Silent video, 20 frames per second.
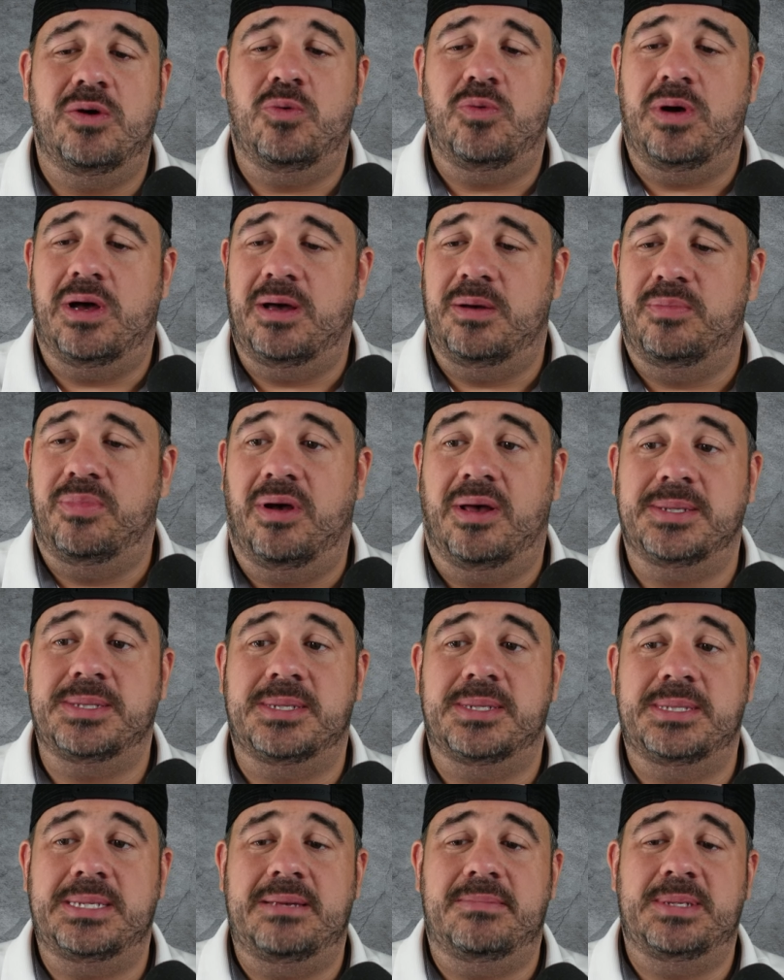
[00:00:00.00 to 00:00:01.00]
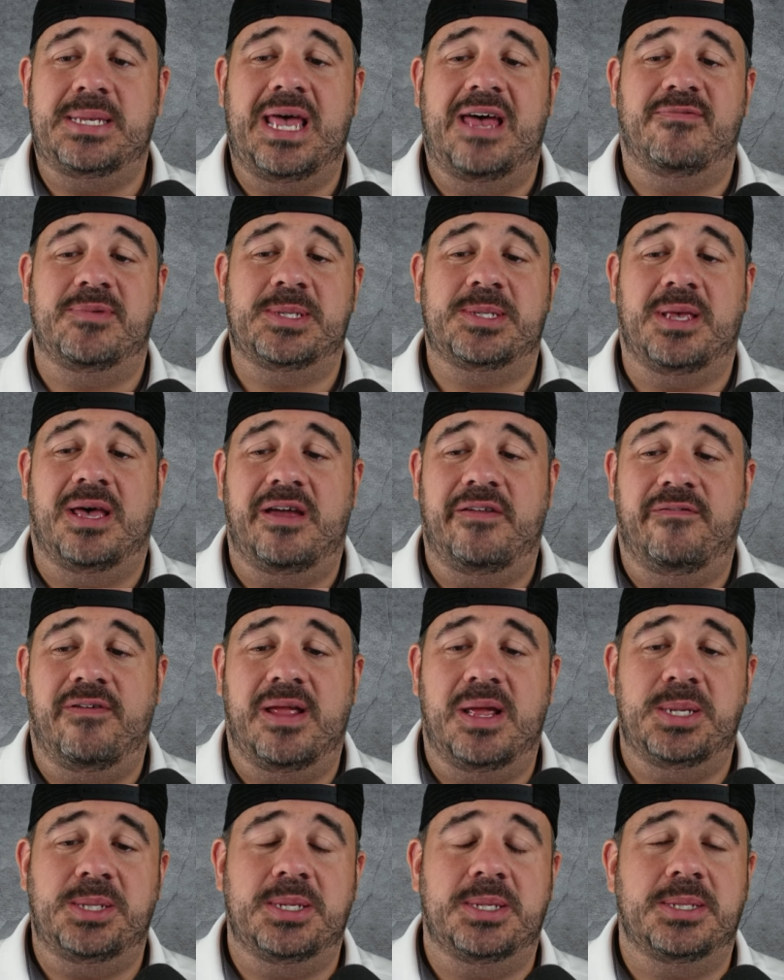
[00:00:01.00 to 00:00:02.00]
Boston seems to have a slight
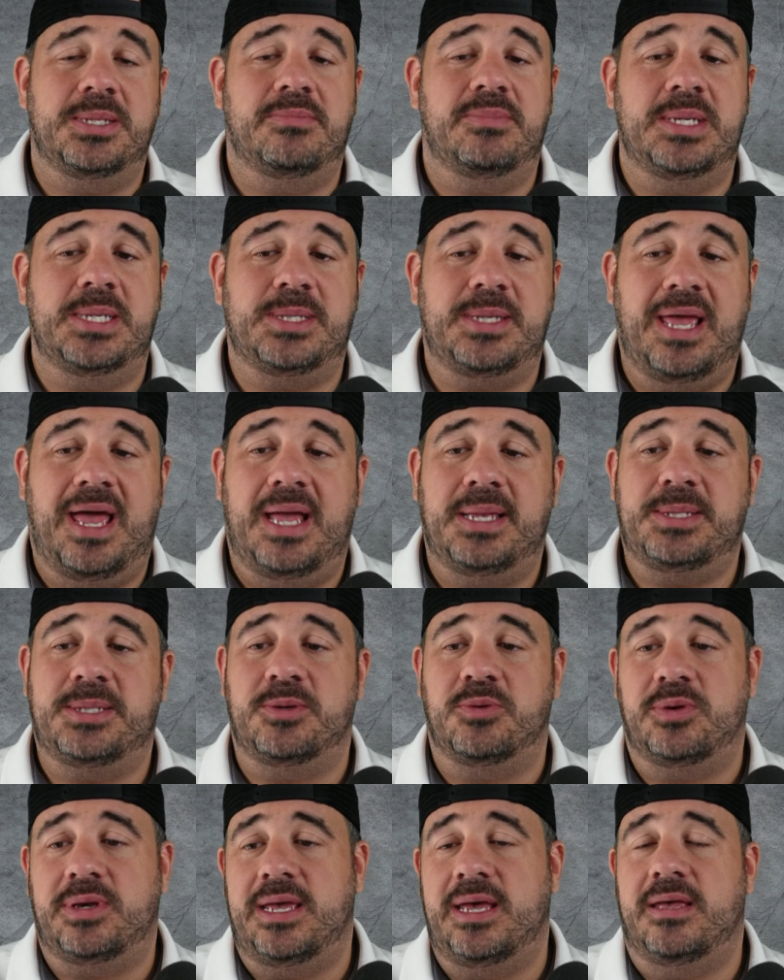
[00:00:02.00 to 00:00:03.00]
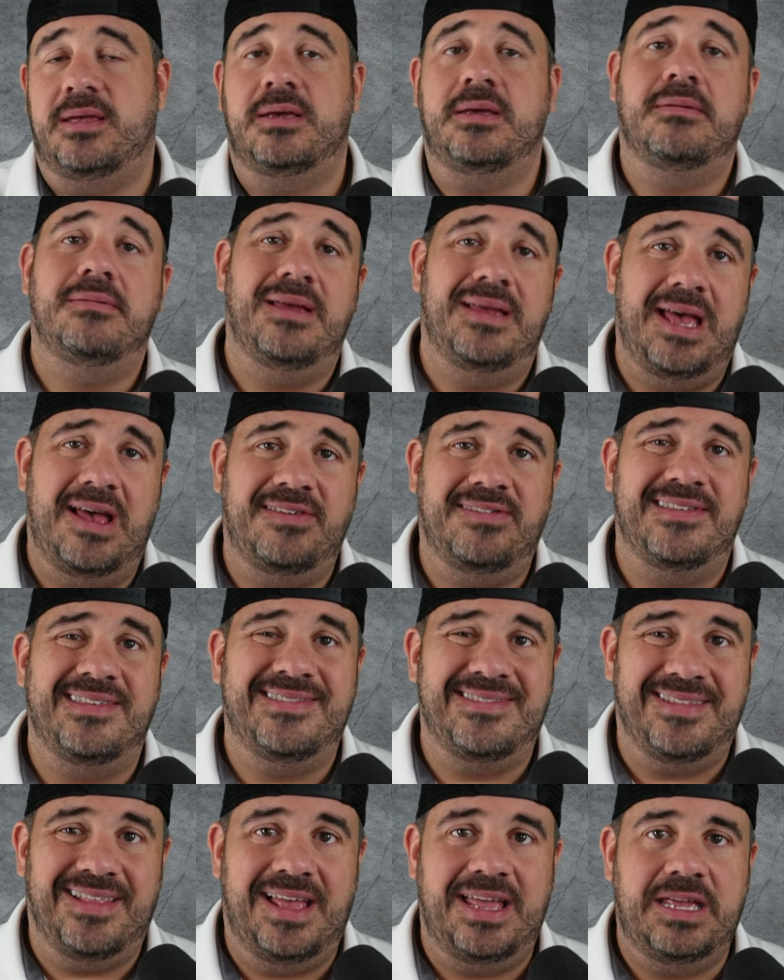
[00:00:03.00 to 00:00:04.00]
advantage in some of the stats. So Kelly has a
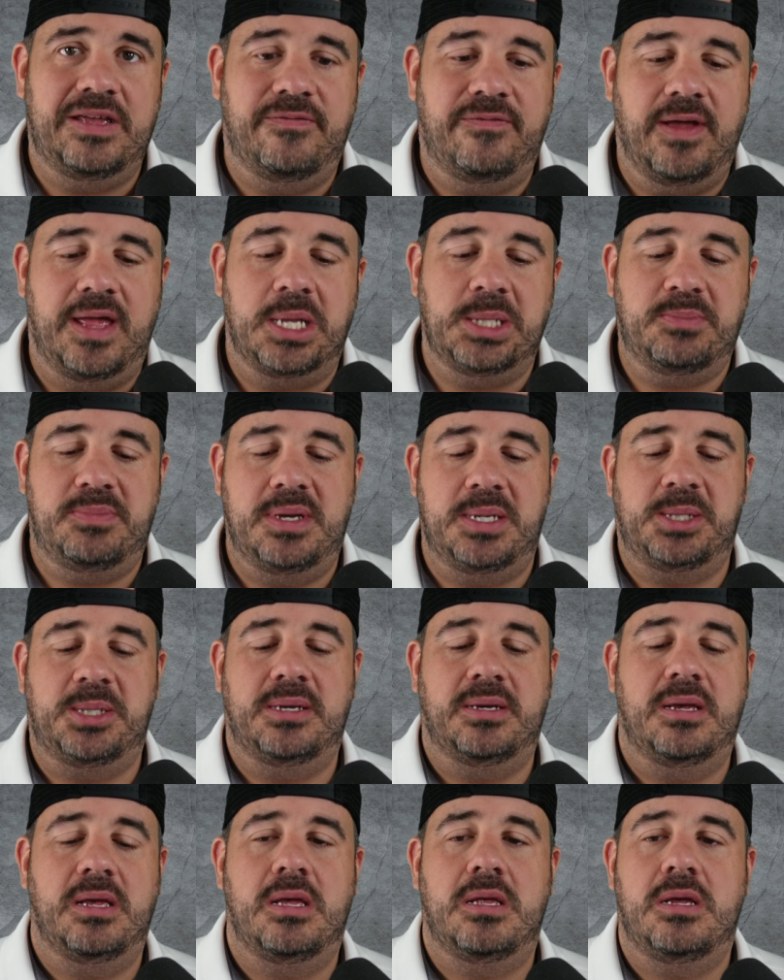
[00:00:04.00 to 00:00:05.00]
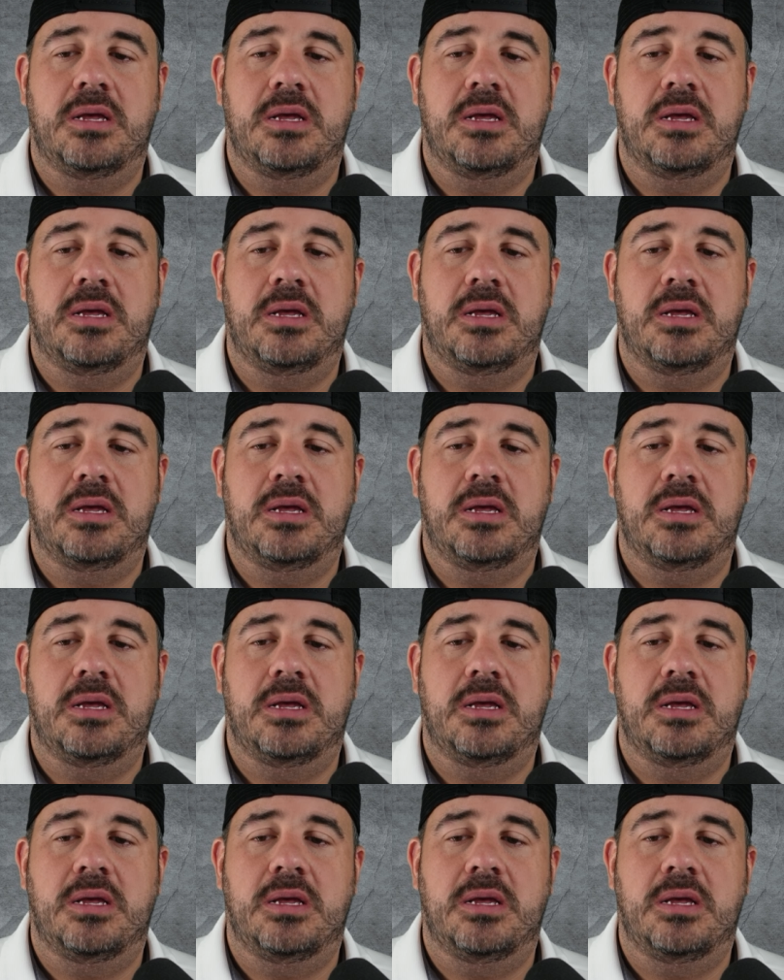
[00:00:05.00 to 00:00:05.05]
slight advantage pitching.